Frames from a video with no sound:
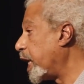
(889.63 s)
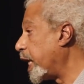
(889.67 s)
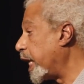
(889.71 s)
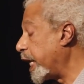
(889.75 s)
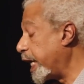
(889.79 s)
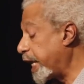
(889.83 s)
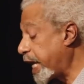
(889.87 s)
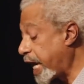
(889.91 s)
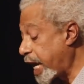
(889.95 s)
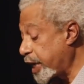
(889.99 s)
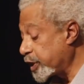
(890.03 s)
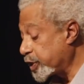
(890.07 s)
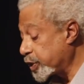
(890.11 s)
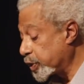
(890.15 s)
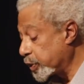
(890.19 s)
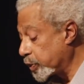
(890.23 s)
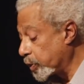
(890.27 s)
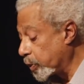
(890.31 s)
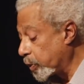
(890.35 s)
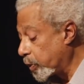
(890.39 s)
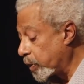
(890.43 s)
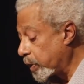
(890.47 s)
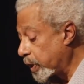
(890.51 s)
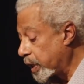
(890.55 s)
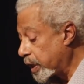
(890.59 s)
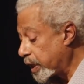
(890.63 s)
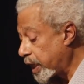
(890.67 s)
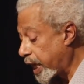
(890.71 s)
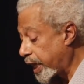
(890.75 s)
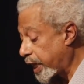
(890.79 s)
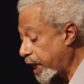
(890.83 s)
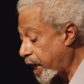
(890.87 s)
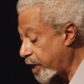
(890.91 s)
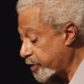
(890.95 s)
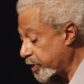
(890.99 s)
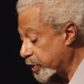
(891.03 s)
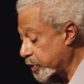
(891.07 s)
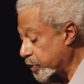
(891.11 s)
And I too, like
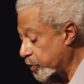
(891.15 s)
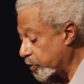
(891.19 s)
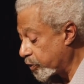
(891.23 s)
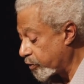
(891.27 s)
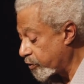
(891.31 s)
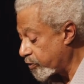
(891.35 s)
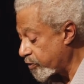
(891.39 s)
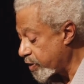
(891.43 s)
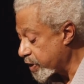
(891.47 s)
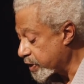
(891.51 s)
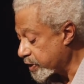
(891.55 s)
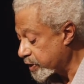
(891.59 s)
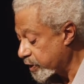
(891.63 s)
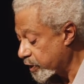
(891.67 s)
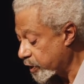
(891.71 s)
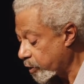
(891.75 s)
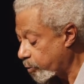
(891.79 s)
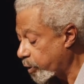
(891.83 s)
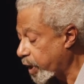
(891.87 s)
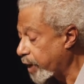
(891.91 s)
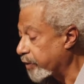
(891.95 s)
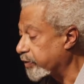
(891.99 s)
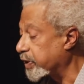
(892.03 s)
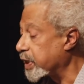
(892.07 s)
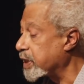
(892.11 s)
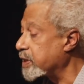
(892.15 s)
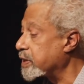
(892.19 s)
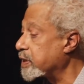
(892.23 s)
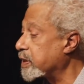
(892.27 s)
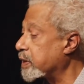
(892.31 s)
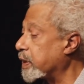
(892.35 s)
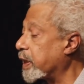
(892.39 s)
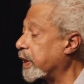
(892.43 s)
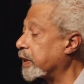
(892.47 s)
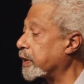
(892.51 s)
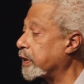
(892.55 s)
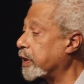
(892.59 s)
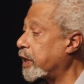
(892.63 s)
others who have written about this,
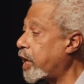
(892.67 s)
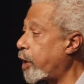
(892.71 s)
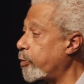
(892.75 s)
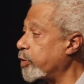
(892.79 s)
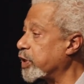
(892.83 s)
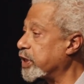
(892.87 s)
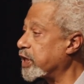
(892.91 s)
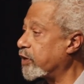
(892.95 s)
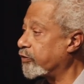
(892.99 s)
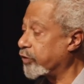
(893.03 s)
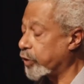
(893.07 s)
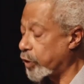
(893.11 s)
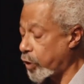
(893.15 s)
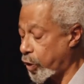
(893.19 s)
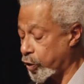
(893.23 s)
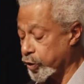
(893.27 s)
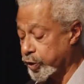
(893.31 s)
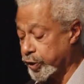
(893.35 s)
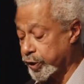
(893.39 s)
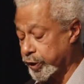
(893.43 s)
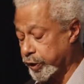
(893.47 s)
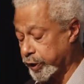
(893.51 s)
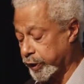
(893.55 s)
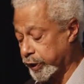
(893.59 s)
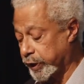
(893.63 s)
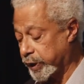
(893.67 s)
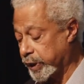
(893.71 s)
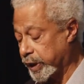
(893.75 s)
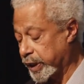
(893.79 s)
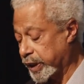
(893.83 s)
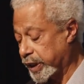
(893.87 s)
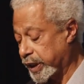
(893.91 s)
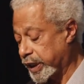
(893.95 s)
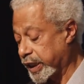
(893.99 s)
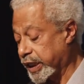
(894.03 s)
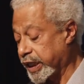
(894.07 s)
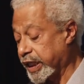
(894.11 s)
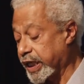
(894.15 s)
like Amitav Ghosh
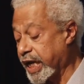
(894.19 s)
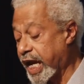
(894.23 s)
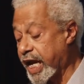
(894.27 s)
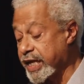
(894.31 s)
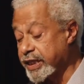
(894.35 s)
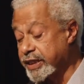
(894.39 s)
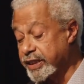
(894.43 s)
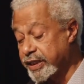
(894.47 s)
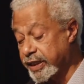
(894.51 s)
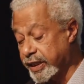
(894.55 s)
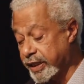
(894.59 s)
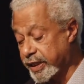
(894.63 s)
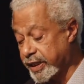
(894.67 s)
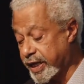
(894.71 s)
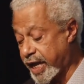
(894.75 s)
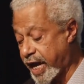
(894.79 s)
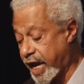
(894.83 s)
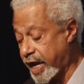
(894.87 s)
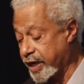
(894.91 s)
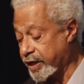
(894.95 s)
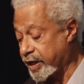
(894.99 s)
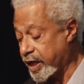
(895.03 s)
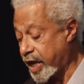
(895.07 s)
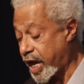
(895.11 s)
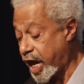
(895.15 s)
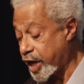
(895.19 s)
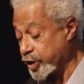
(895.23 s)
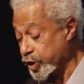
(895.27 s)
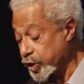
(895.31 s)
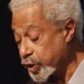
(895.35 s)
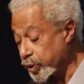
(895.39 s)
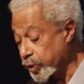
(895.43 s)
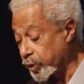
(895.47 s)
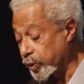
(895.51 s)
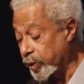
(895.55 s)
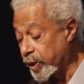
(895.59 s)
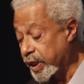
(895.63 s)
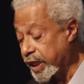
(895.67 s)
in An Antique Land, I
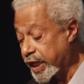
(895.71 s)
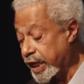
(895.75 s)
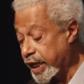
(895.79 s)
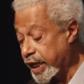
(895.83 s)
too